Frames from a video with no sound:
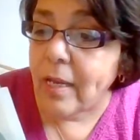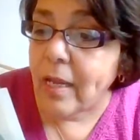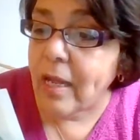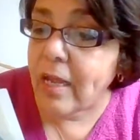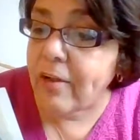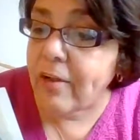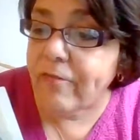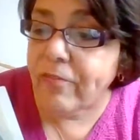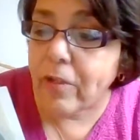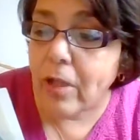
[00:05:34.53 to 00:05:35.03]

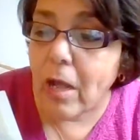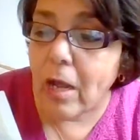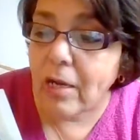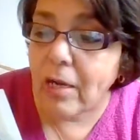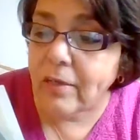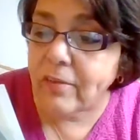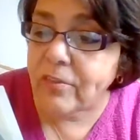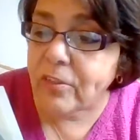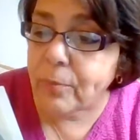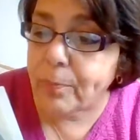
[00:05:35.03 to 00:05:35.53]
A flock
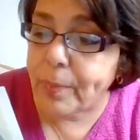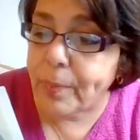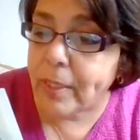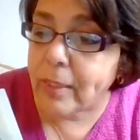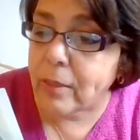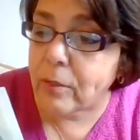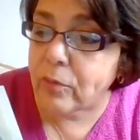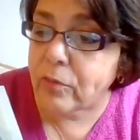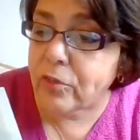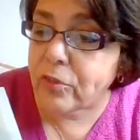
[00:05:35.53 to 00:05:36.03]
of
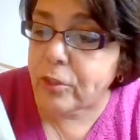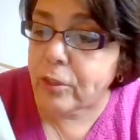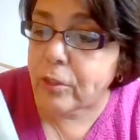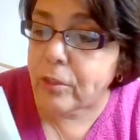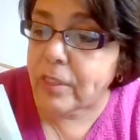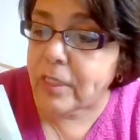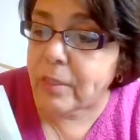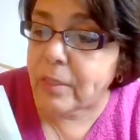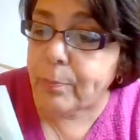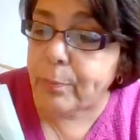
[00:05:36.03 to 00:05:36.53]
sparrows
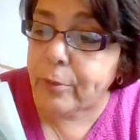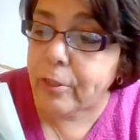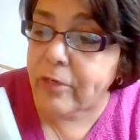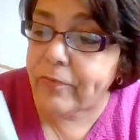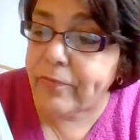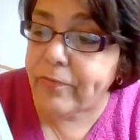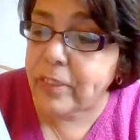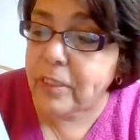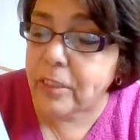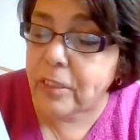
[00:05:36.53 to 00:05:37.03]
chirped in
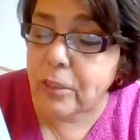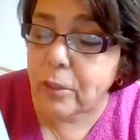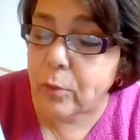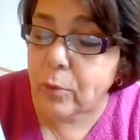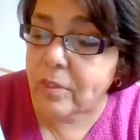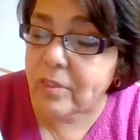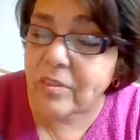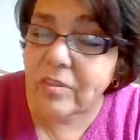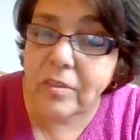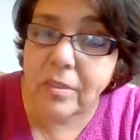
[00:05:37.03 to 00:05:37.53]
perfect
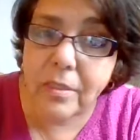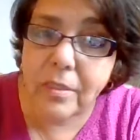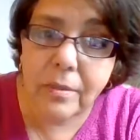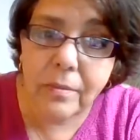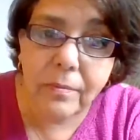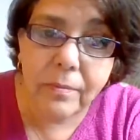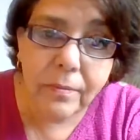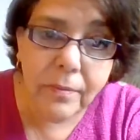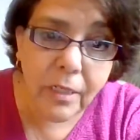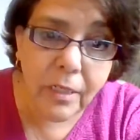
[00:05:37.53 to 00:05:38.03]

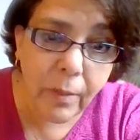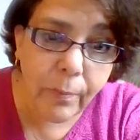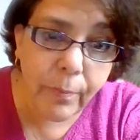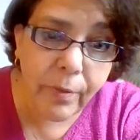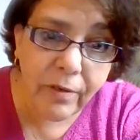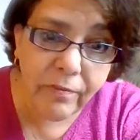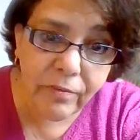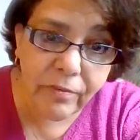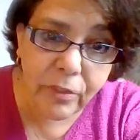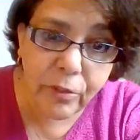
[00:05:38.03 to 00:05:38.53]
unison
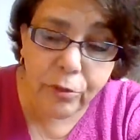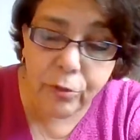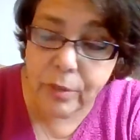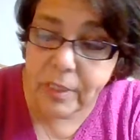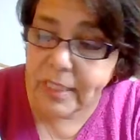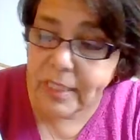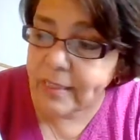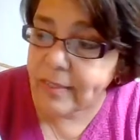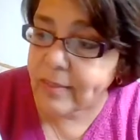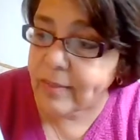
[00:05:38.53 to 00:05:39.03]
above the
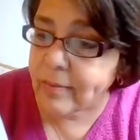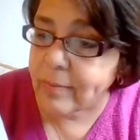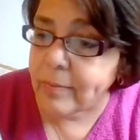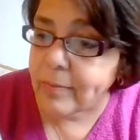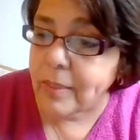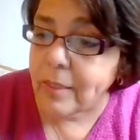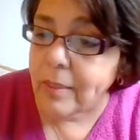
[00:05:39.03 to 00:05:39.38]
trees.